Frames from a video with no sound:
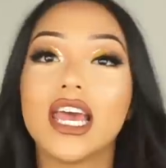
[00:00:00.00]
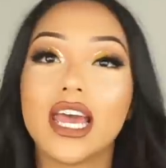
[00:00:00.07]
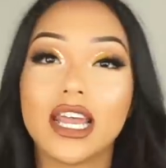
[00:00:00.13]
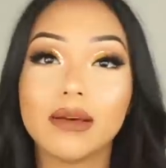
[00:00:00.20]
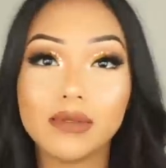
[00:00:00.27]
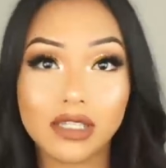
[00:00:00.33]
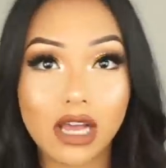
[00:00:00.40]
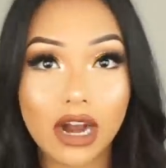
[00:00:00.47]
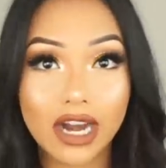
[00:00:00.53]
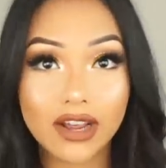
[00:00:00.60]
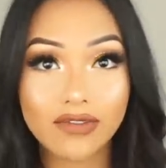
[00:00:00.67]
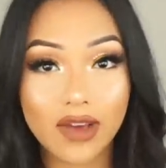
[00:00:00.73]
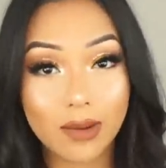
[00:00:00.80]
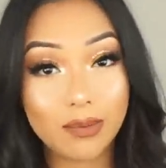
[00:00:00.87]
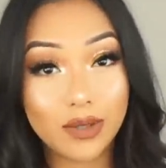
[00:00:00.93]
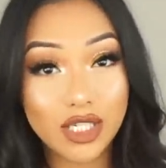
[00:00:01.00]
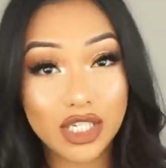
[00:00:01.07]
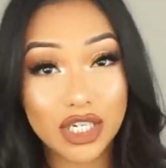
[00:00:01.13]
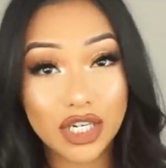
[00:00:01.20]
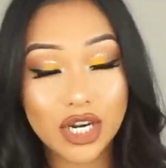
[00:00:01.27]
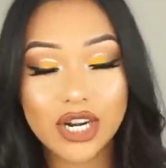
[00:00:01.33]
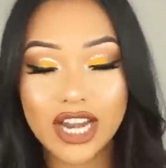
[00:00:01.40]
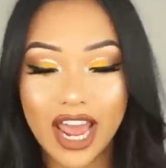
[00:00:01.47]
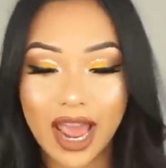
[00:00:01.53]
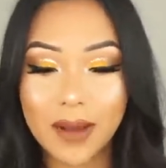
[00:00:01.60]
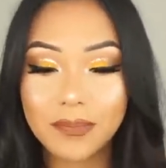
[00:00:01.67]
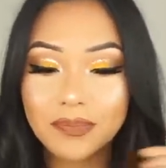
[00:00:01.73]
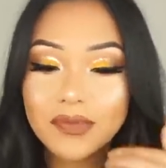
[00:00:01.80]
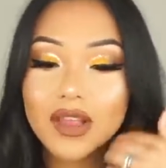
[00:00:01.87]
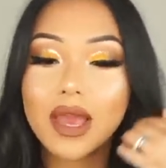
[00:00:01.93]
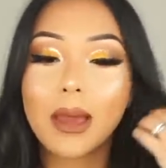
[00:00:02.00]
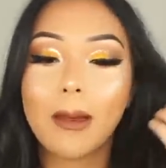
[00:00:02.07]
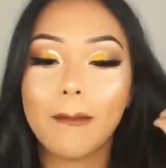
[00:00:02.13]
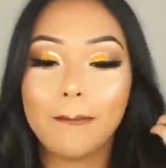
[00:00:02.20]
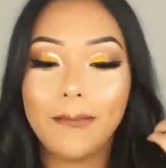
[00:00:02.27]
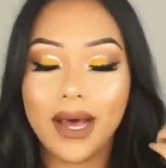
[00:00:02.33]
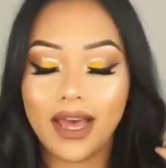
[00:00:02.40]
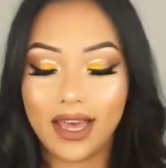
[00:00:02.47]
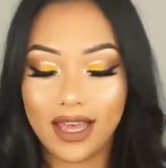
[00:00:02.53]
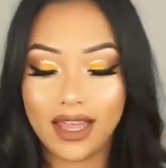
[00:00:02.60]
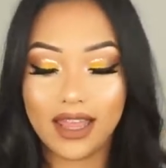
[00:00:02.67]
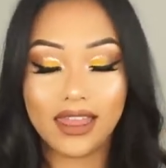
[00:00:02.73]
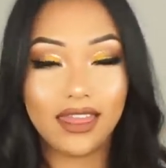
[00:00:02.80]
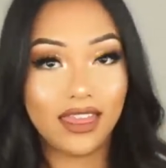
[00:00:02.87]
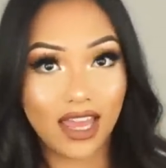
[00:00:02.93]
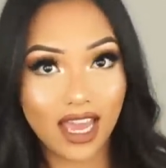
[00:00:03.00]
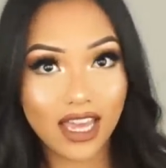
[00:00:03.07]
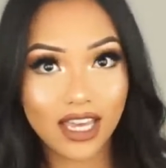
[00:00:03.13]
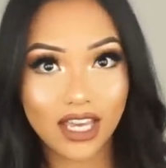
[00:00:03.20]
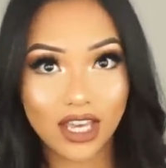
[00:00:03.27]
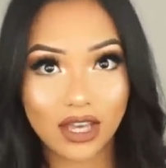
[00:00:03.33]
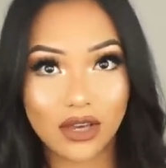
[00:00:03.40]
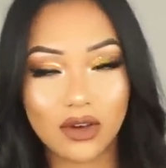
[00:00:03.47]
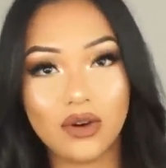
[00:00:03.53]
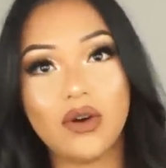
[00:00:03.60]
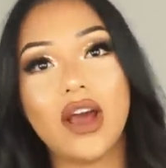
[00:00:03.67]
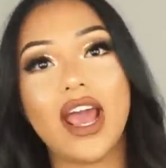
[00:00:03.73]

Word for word: And I'm sorry if I butchered your name, but thank you.